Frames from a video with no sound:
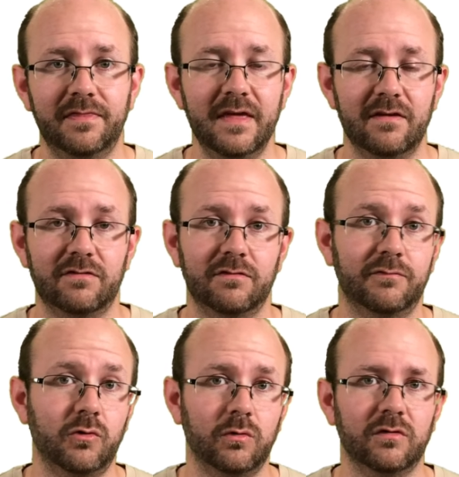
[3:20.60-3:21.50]
This,
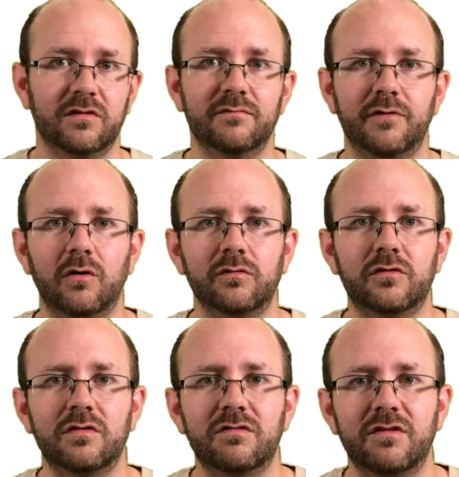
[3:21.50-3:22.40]
of course, involves
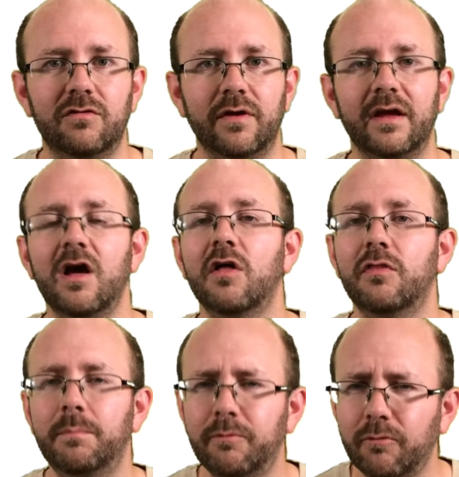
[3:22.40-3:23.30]
considering
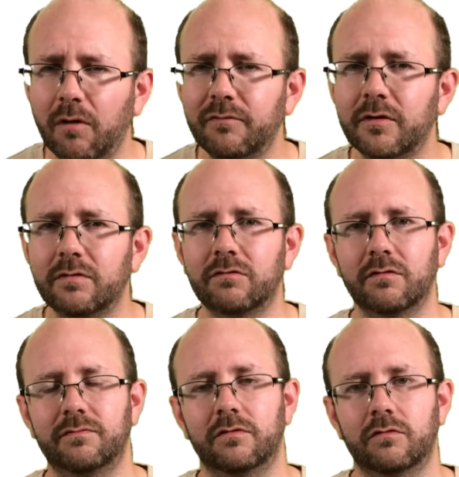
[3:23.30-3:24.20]
the provenance
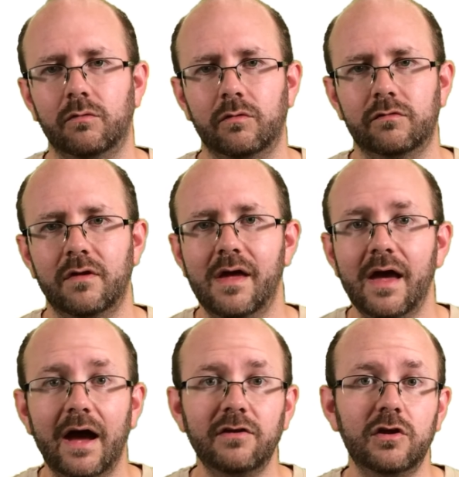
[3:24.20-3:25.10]
of the source
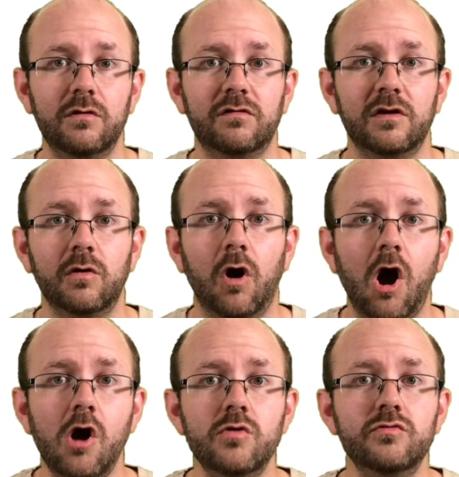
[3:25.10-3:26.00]
and using your
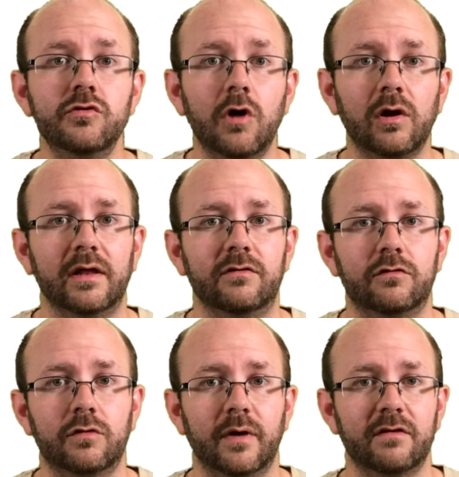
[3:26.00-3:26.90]
own
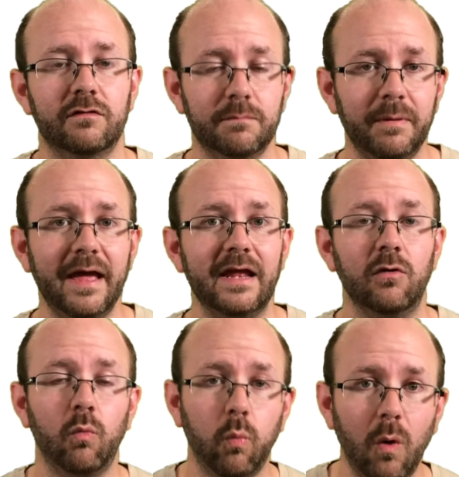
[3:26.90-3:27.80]
knowledge to explain
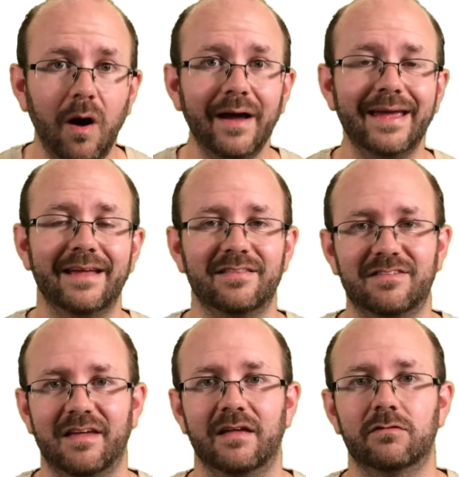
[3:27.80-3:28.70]
why it
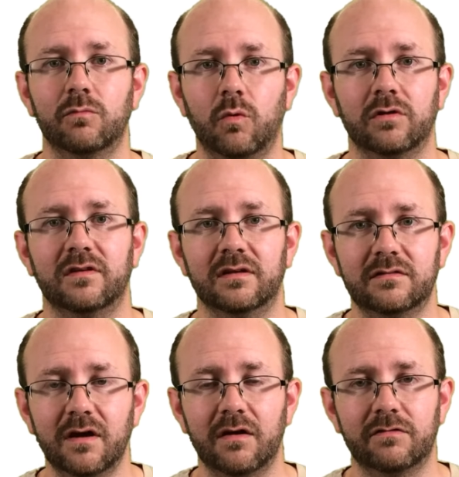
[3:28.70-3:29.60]
says what it
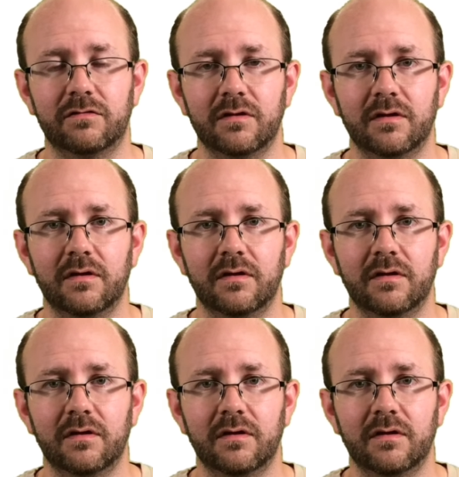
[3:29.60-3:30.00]
does.